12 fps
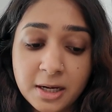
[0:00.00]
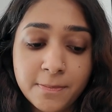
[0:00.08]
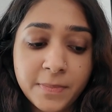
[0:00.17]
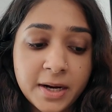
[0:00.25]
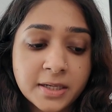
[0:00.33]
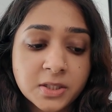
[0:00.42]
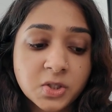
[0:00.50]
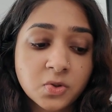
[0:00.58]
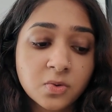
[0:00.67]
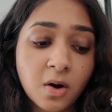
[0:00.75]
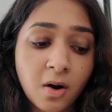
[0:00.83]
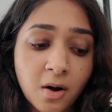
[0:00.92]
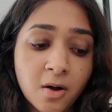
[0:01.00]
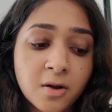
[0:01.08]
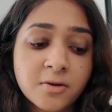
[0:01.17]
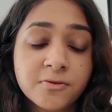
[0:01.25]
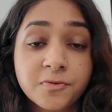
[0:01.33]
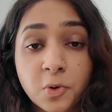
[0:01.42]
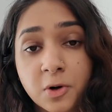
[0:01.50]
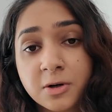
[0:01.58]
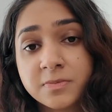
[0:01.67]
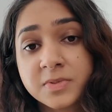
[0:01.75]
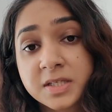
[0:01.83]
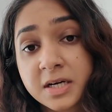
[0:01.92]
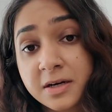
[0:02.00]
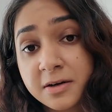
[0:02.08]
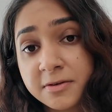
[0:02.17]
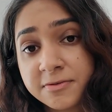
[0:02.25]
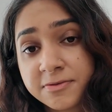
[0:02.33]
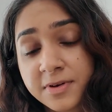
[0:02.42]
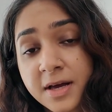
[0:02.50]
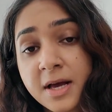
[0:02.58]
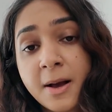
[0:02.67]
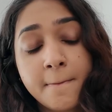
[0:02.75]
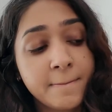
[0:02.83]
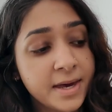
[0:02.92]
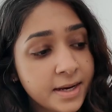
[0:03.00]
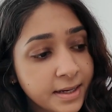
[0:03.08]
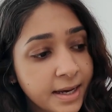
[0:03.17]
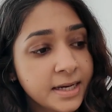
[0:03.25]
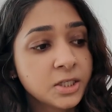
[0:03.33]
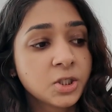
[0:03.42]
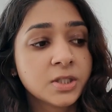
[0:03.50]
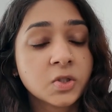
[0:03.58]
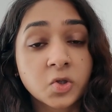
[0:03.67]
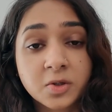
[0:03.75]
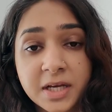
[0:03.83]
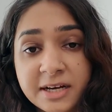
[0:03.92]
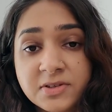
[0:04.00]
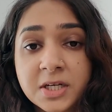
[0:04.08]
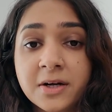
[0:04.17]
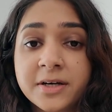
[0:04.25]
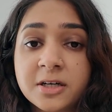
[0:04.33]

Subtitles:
compared to all forms of medications or lifestyle